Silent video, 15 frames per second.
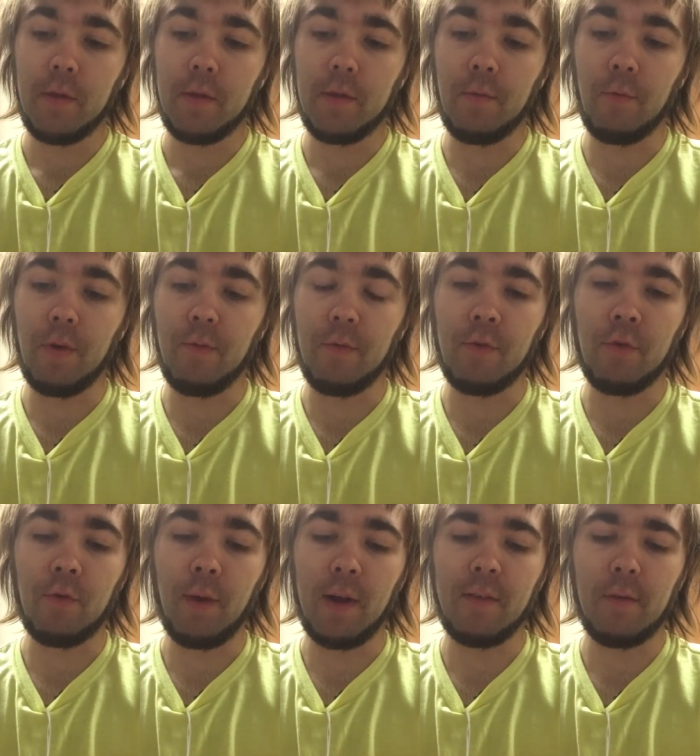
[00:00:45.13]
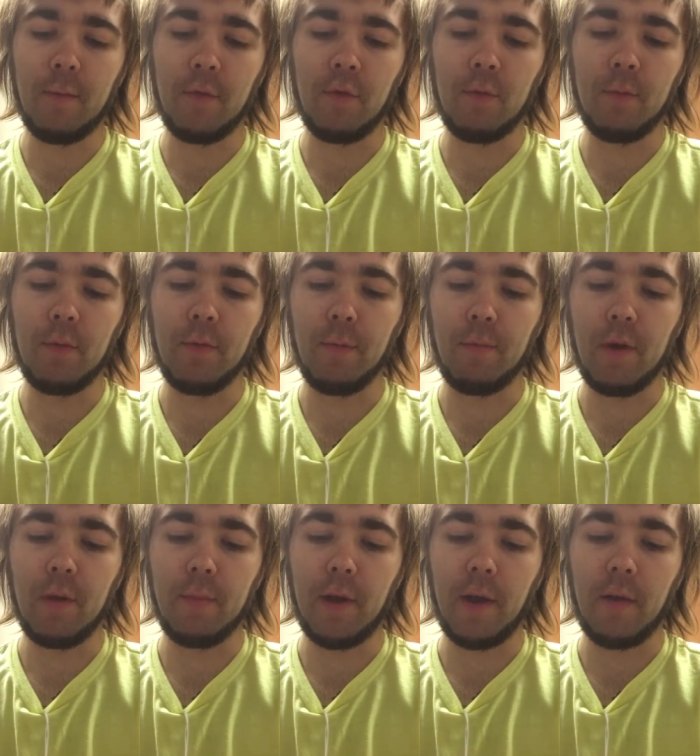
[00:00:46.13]
Didn't really have a tube. I saw my tube when they
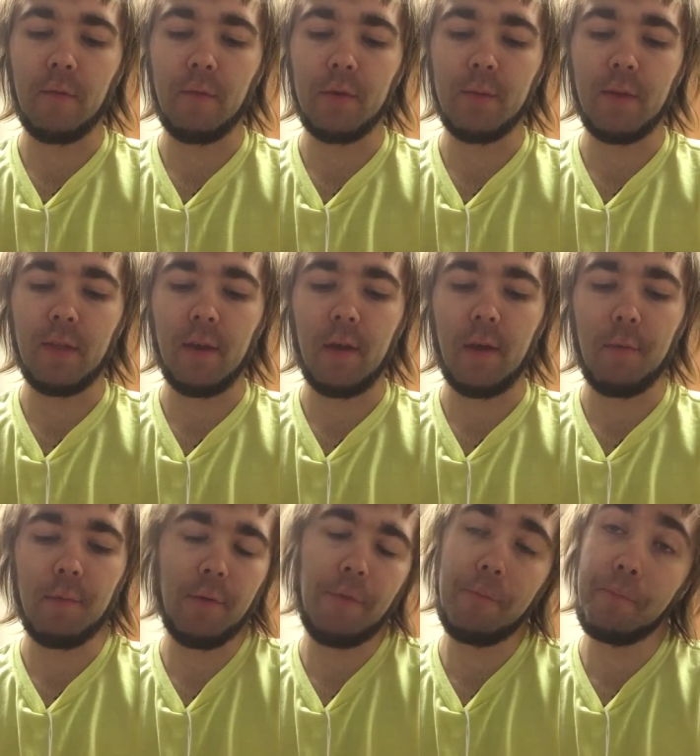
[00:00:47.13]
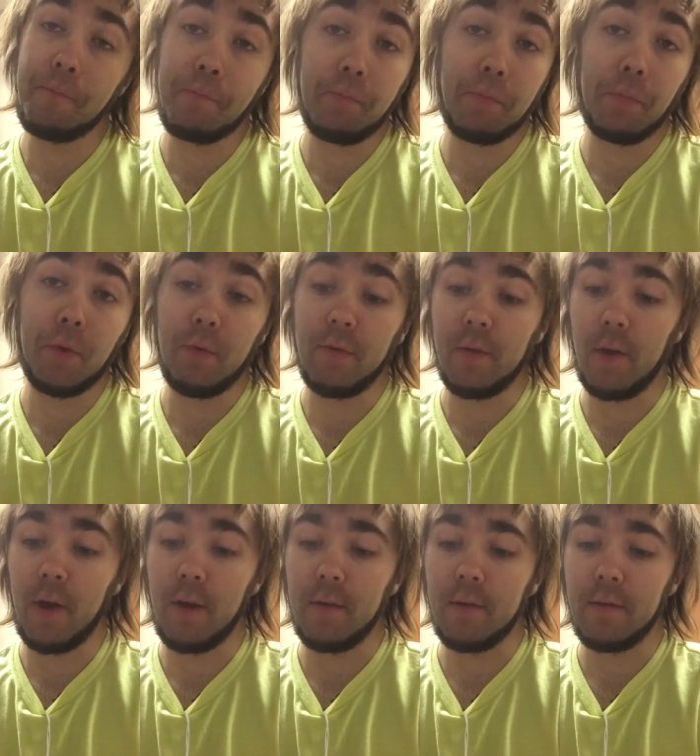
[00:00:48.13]
brought back for a limited time, so we'll see
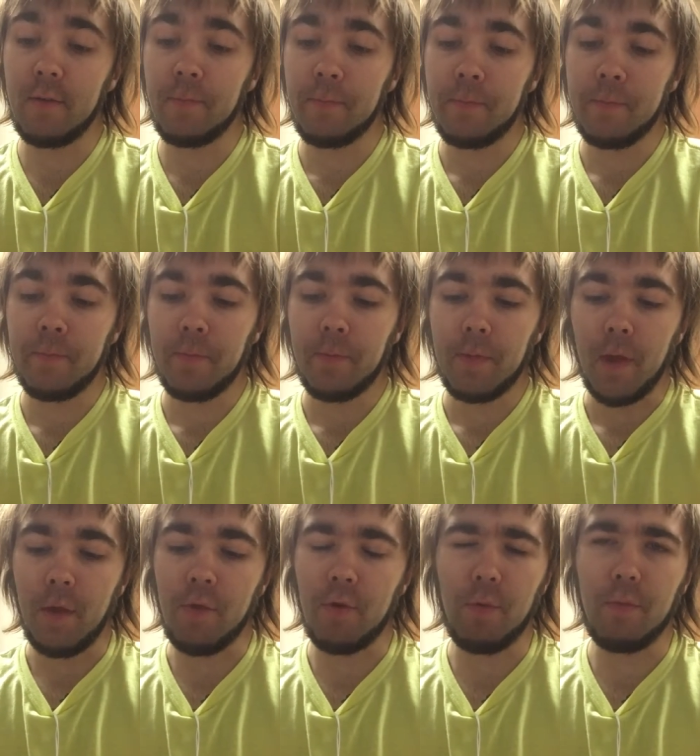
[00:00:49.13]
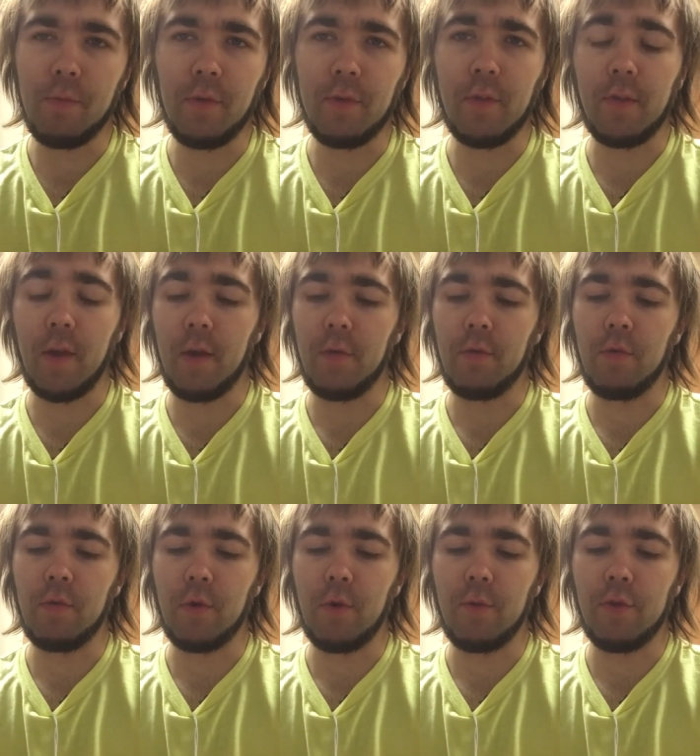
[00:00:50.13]
how it is. I usually don't have to say I don't
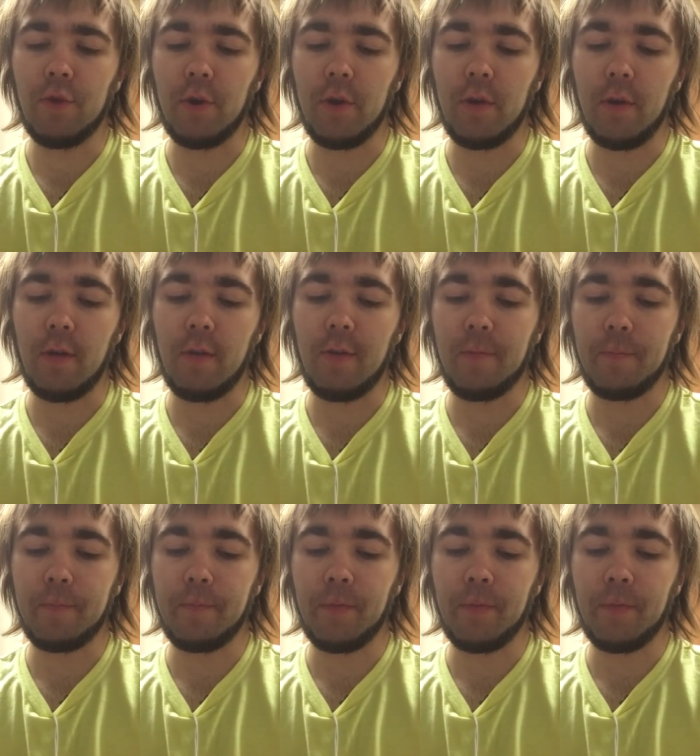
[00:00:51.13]
usually go over chicken nuggets.